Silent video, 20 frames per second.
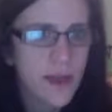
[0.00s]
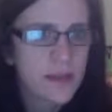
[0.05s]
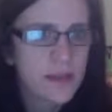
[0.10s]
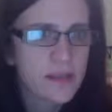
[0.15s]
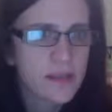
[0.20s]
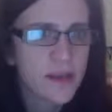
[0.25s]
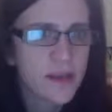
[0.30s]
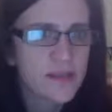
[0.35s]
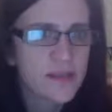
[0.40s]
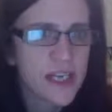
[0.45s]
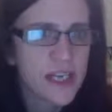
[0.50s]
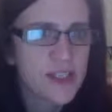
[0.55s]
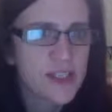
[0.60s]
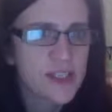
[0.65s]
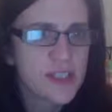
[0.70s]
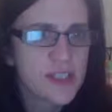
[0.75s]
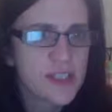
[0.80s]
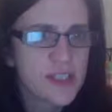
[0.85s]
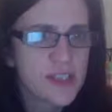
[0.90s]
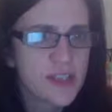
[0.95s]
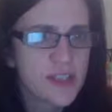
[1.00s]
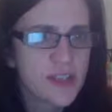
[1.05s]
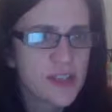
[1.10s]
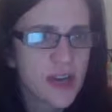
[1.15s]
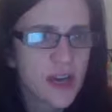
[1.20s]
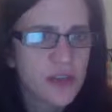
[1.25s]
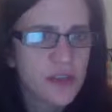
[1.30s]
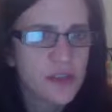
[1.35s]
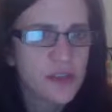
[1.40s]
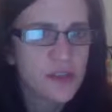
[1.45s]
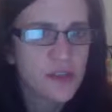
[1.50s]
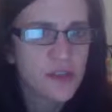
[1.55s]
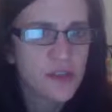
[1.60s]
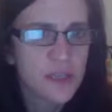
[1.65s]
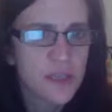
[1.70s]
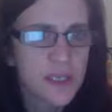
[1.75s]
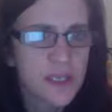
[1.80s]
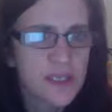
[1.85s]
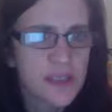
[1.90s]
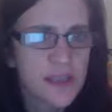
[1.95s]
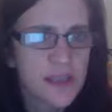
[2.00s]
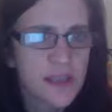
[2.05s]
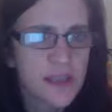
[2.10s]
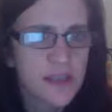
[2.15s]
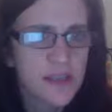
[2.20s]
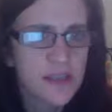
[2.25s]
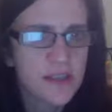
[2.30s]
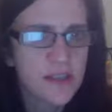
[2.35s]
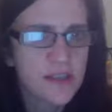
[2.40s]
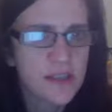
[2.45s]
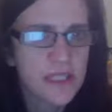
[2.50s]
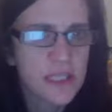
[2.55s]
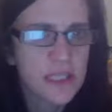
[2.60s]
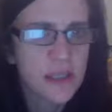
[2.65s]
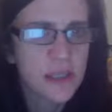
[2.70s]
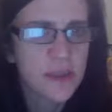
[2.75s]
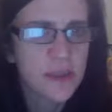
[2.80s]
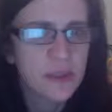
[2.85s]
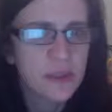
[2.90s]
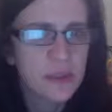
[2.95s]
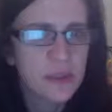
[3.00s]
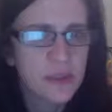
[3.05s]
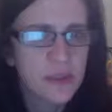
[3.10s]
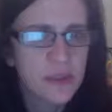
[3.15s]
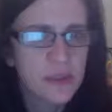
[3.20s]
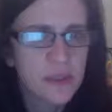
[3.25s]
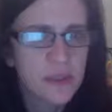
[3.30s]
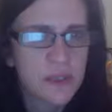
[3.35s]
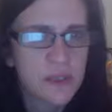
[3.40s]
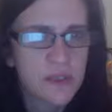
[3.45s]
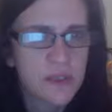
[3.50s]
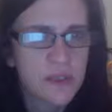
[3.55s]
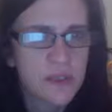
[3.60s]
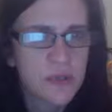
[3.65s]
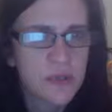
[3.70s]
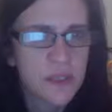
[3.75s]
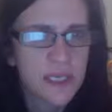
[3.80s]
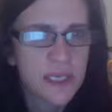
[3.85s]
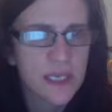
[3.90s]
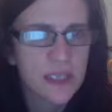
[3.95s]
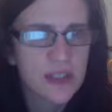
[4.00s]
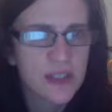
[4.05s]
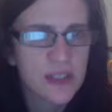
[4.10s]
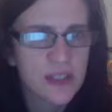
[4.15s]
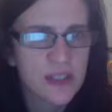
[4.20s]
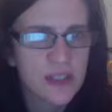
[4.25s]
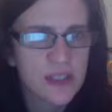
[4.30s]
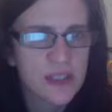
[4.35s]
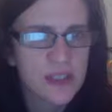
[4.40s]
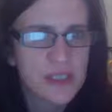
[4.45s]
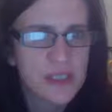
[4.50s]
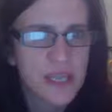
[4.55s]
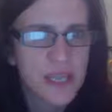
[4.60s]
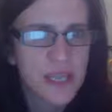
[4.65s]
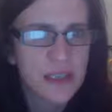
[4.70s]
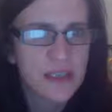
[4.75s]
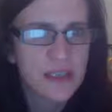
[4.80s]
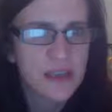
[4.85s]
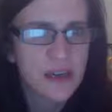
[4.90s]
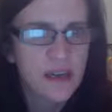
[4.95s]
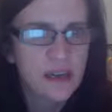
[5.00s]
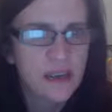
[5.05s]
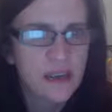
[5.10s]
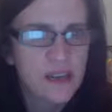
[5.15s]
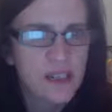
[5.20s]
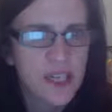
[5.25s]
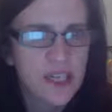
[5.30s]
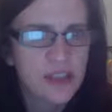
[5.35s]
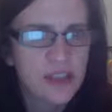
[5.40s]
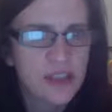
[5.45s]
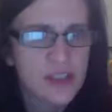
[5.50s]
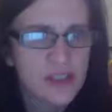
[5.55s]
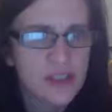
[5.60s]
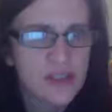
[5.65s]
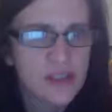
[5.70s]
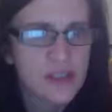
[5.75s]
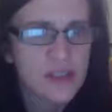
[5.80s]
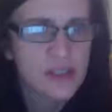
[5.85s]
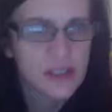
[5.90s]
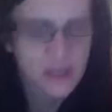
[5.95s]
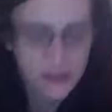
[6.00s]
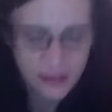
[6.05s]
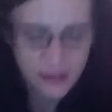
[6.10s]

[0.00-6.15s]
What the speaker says: I've changed it to all social media sites are used equally between middle school age students and college age students.